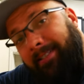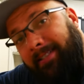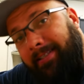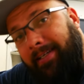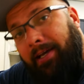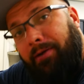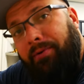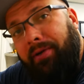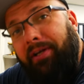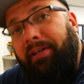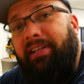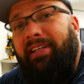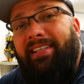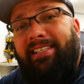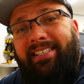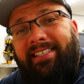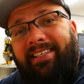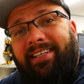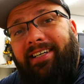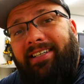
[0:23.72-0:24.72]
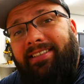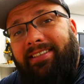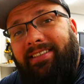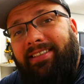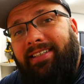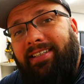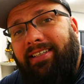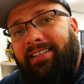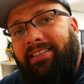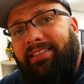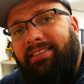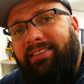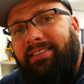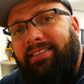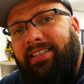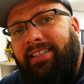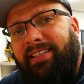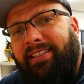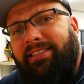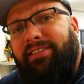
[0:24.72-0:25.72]
today we're going to discuss,
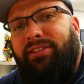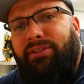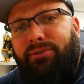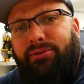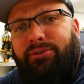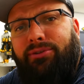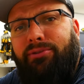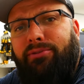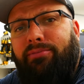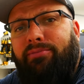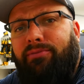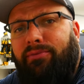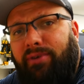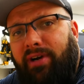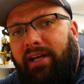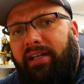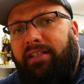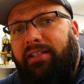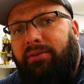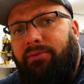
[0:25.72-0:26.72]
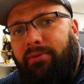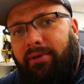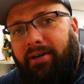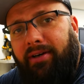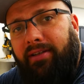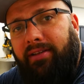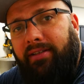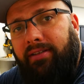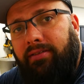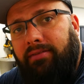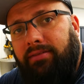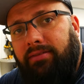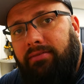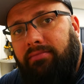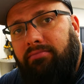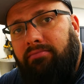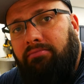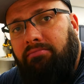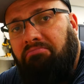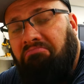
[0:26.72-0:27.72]
is YouTube really worth it?
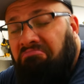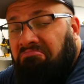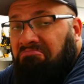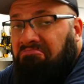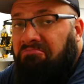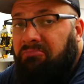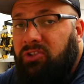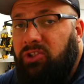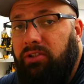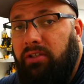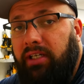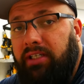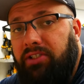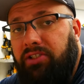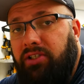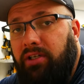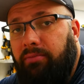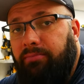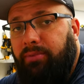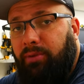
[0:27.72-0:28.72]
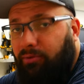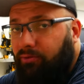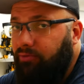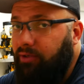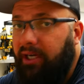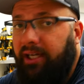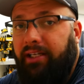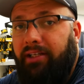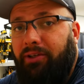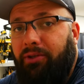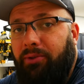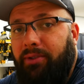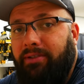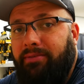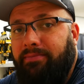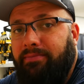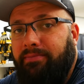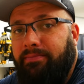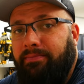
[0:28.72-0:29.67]
So let's jump right into it.